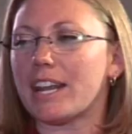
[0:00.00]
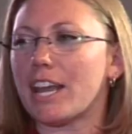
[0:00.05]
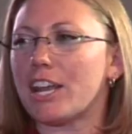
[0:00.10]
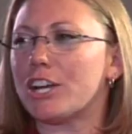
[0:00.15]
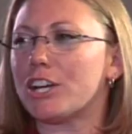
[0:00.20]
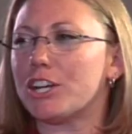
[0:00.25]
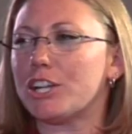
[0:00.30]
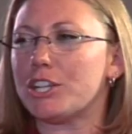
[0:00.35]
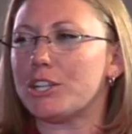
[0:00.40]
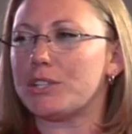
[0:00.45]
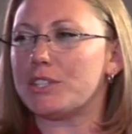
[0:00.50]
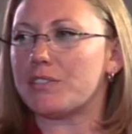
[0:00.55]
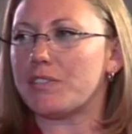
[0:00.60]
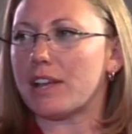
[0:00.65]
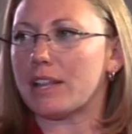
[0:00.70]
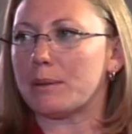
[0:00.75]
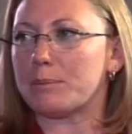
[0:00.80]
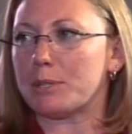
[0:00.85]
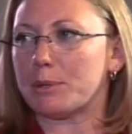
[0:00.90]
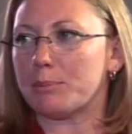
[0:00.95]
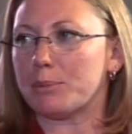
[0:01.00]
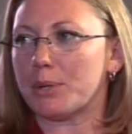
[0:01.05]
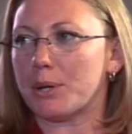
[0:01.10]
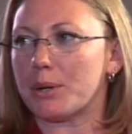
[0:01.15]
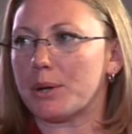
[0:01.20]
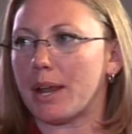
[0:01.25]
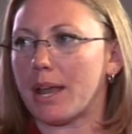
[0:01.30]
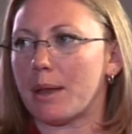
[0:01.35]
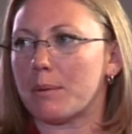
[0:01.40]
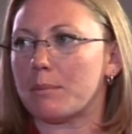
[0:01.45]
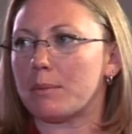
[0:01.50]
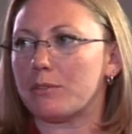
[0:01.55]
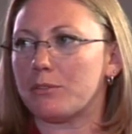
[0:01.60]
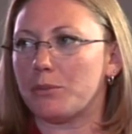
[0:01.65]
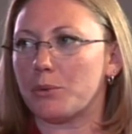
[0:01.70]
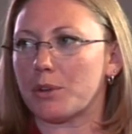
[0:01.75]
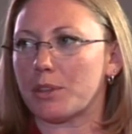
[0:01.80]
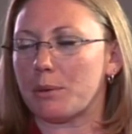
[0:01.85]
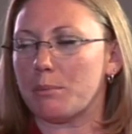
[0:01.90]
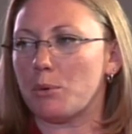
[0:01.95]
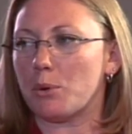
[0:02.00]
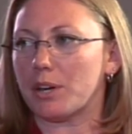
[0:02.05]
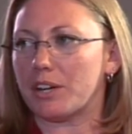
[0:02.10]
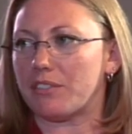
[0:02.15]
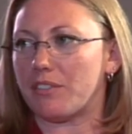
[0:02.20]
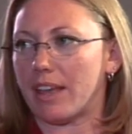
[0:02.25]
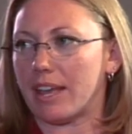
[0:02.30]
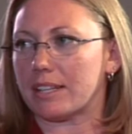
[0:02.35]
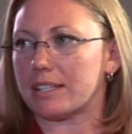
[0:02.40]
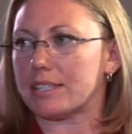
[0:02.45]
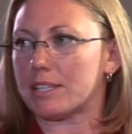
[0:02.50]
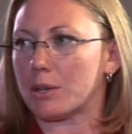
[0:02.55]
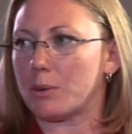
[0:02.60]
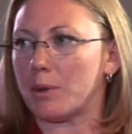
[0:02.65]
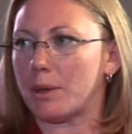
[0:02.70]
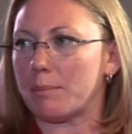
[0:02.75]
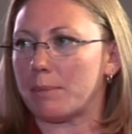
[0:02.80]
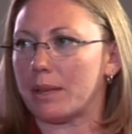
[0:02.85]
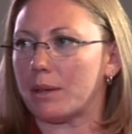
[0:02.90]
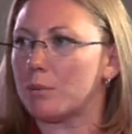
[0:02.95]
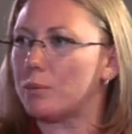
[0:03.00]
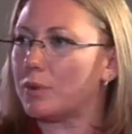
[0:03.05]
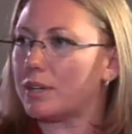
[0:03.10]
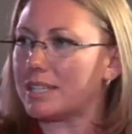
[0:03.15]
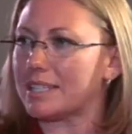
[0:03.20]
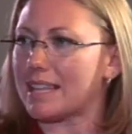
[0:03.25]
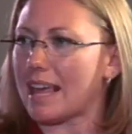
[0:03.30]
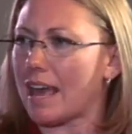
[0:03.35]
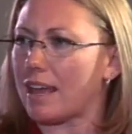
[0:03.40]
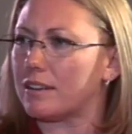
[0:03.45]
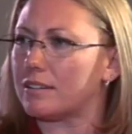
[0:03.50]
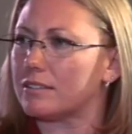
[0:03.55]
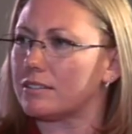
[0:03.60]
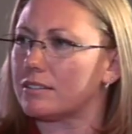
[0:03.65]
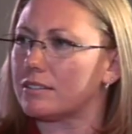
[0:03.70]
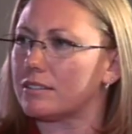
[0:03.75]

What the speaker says: I heard you developed a program for the more advanced equipment. What is that?